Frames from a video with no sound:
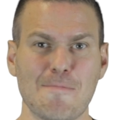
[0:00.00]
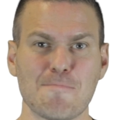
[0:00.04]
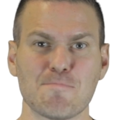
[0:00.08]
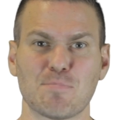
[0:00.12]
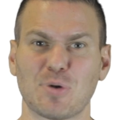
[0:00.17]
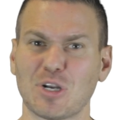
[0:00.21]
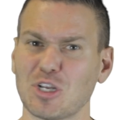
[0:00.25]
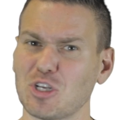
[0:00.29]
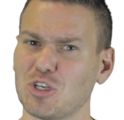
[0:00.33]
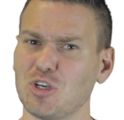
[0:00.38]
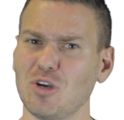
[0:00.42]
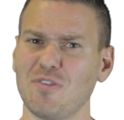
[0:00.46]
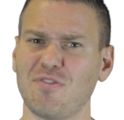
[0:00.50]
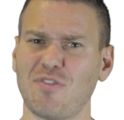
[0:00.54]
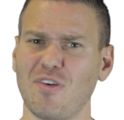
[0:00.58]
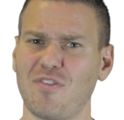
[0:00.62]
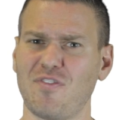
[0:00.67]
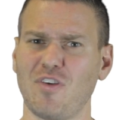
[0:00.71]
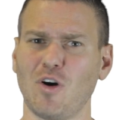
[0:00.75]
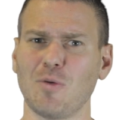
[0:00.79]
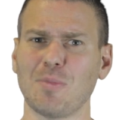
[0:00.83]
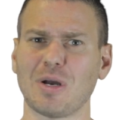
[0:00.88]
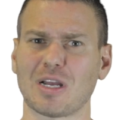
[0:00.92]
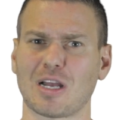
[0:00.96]
But a good
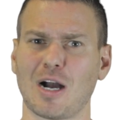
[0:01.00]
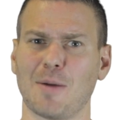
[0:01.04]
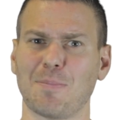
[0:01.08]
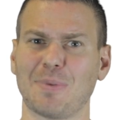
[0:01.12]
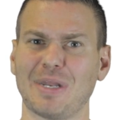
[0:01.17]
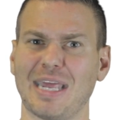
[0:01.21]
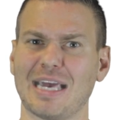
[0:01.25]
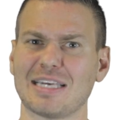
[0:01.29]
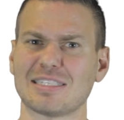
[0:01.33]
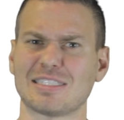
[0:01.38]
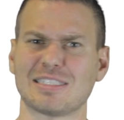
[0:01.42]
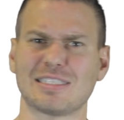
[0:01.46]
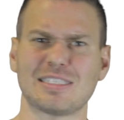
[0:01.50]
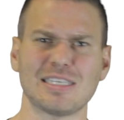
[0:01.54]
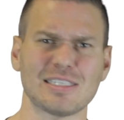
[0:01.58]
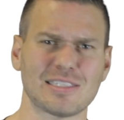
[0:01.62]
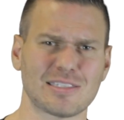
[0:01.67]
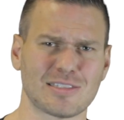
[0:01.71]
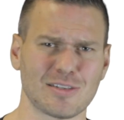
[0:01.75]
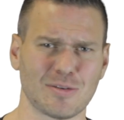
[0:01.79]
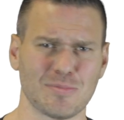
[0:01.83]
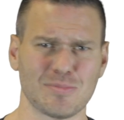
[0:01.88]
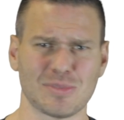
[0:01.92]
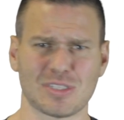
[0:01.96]
fulfillment company has
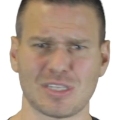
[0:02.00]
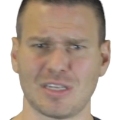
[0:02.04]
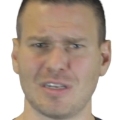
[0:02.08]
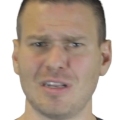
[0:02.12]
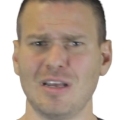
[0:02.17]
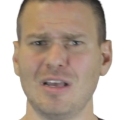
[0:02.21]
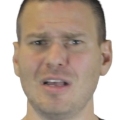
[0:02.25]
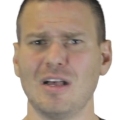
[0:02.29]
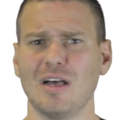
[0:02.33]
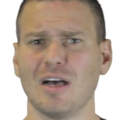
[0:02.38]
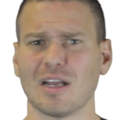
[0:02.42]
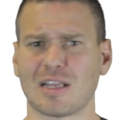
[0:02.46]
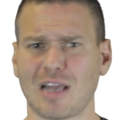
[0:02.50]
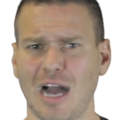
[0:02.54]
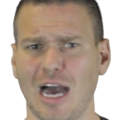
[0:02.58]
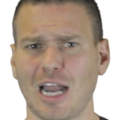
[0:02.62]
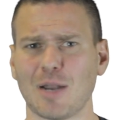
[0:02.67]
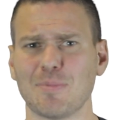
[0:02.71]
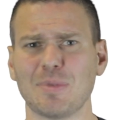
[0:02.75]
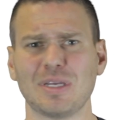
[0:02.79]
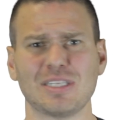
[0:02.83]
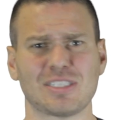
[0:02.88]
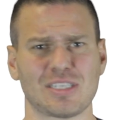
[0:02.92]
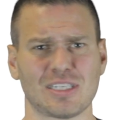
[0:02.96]
systems and
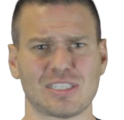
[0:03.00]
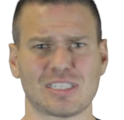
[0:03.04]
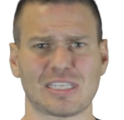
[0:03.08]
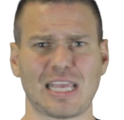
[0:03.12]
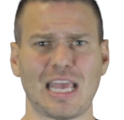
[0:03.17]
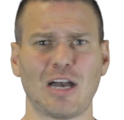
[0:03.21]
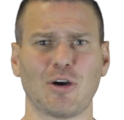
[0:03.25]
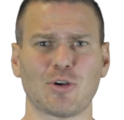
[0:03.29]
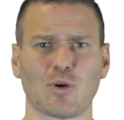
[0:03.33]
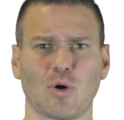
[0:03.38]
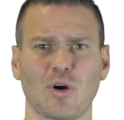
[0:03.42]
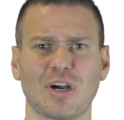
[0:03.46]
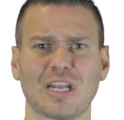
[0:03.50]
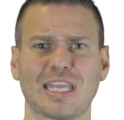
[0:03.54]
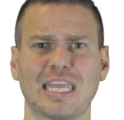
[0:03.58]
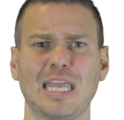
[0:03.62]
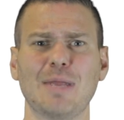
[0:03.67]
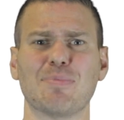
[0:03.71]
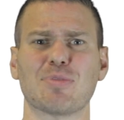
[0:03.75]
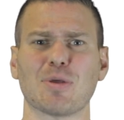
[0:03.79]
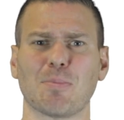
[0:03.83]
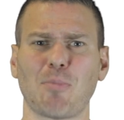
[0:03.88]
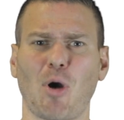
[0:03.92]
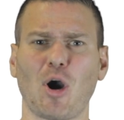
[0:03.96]
economies of scale in order to
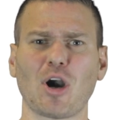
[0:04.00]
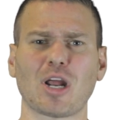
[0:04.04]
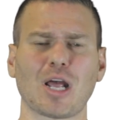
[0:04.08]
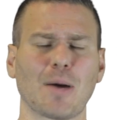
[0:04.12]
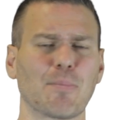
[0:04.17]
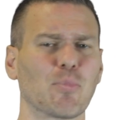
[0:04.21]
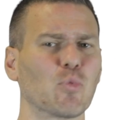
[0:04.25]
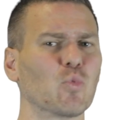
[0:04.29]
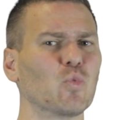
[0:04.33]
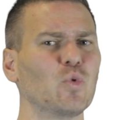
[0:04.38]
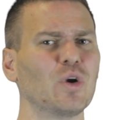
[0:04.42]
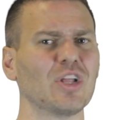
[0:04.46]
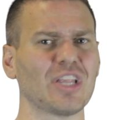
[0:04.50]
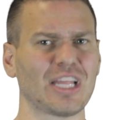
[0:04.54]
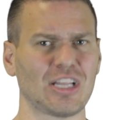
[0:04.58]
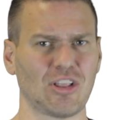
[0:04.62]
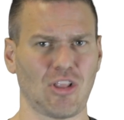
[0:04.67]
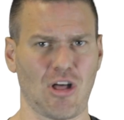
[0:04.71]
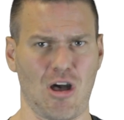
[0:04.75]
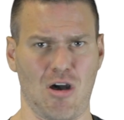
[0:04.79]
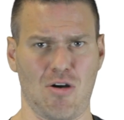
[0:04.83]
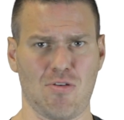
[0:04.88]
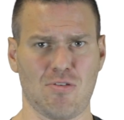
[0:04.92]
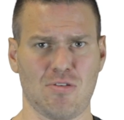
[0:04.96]
keep the markup really
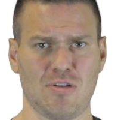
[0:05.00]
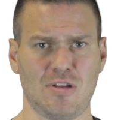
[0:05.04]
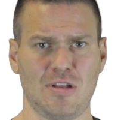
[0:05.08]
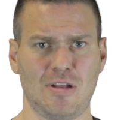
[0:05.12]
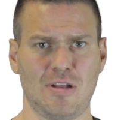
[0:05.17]
low.